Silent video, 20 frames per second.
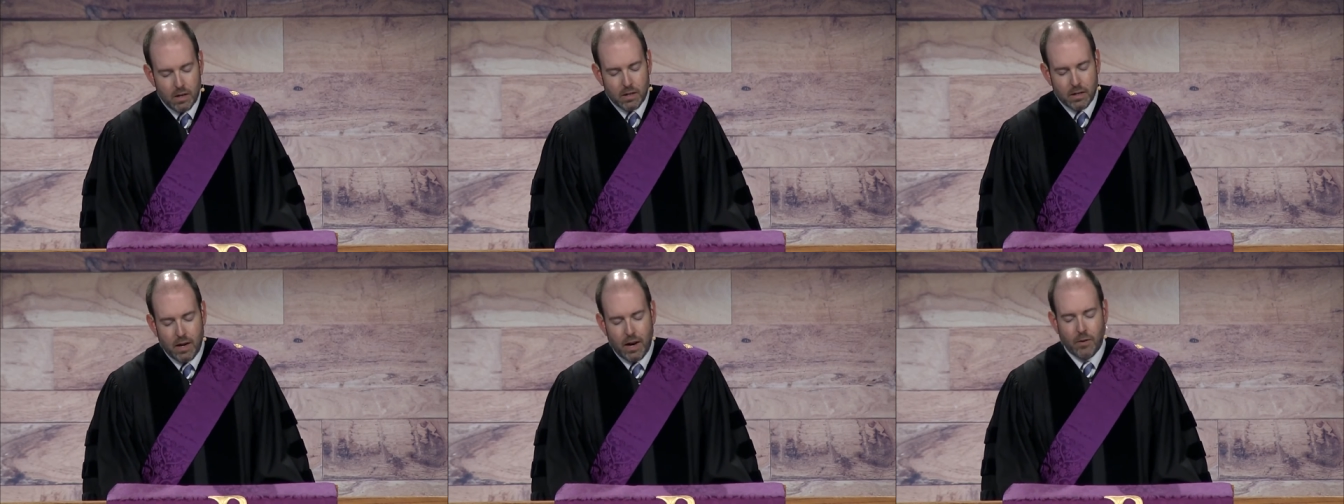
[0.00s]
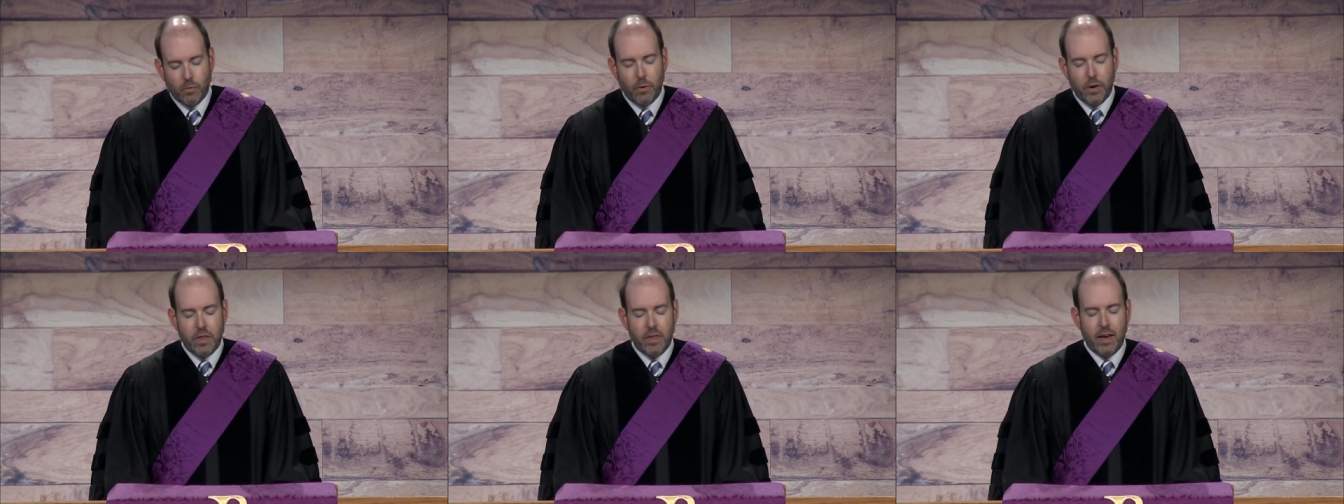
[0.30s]

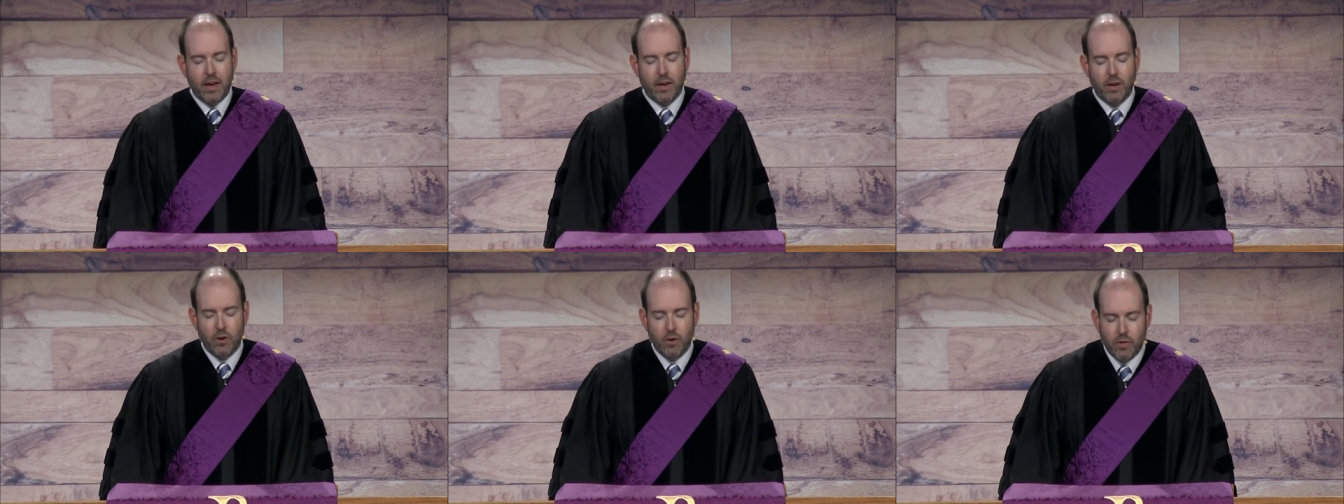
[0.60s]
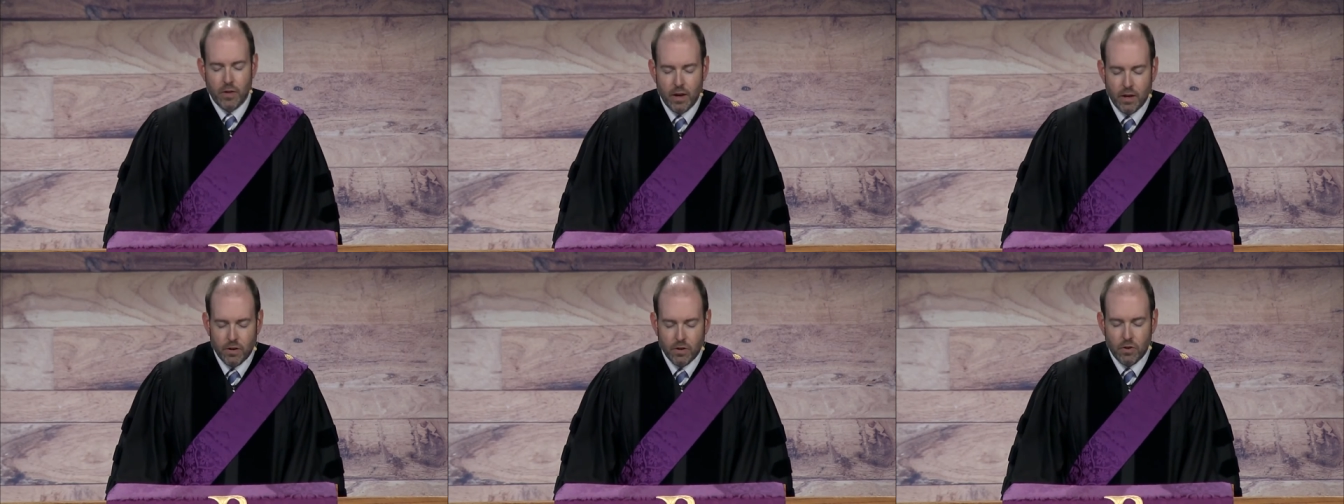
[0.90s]
God, we thank you
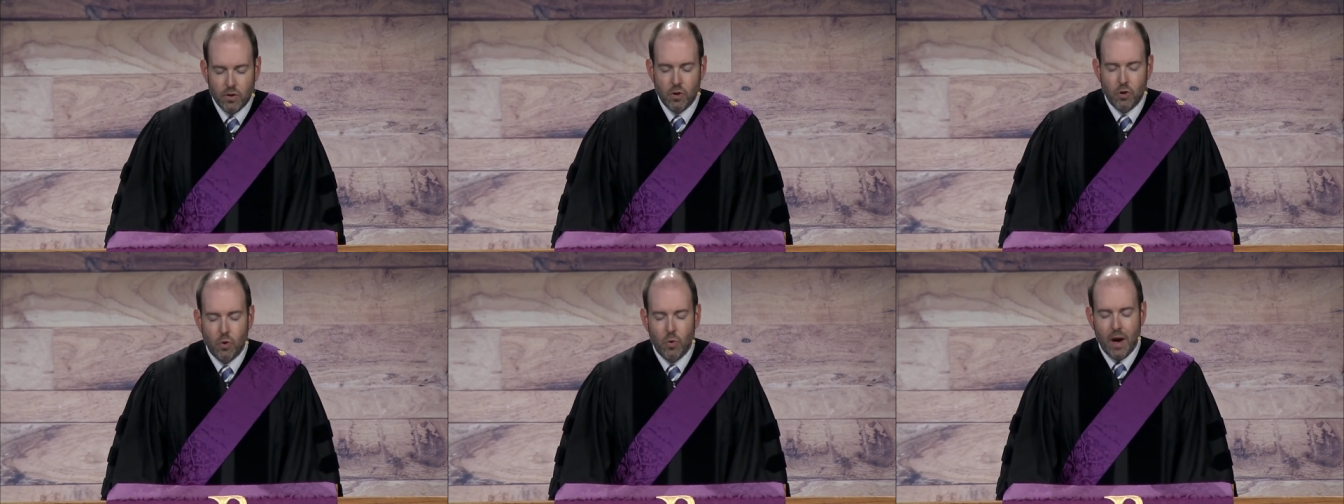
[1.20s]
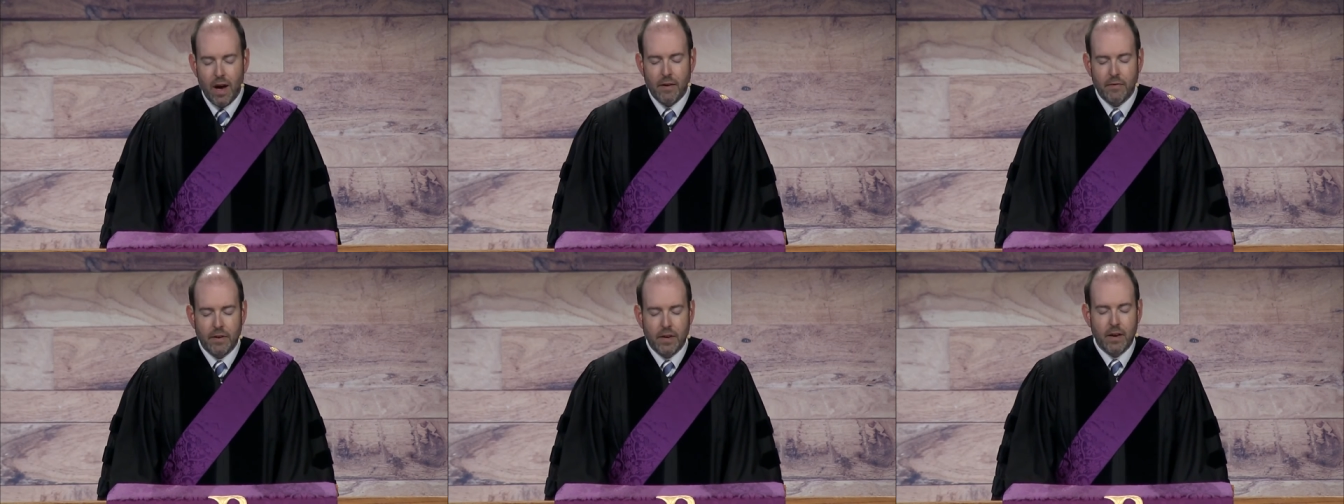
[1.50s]
that you
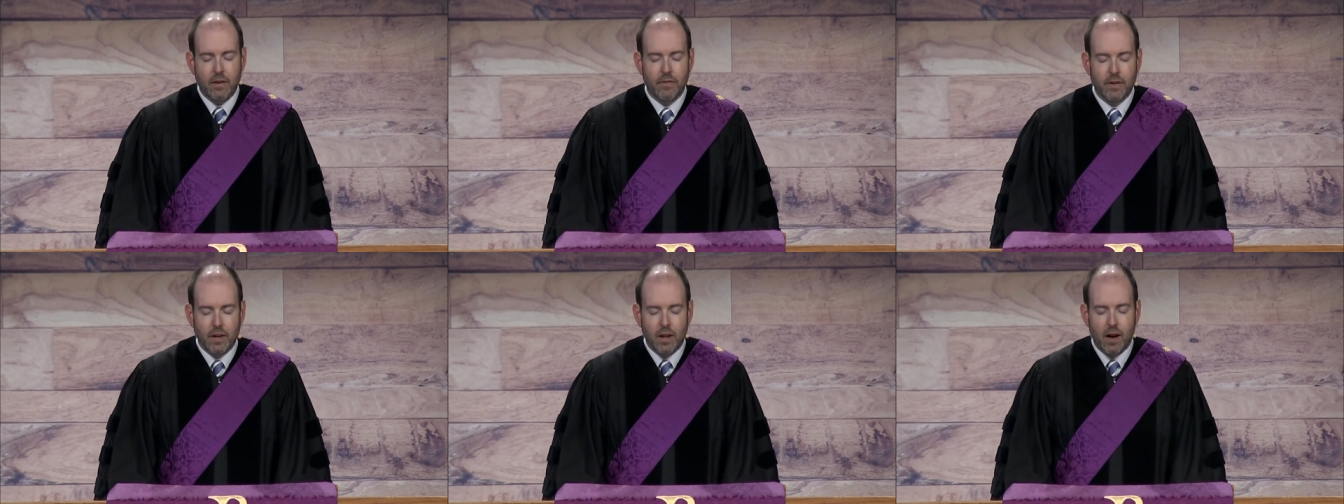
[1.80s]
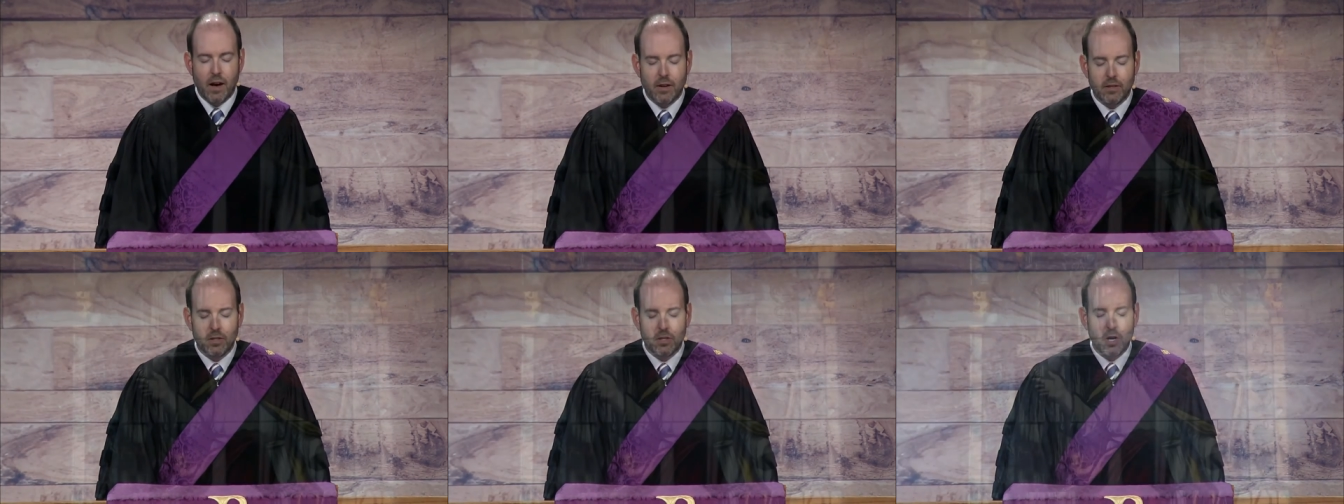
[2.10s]
have given
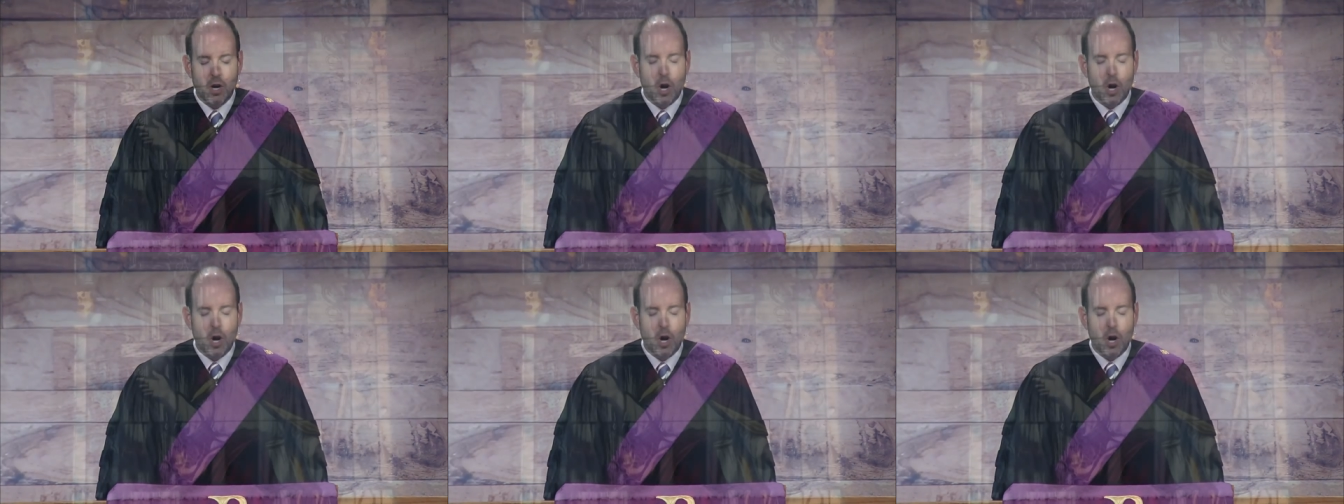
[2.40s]
us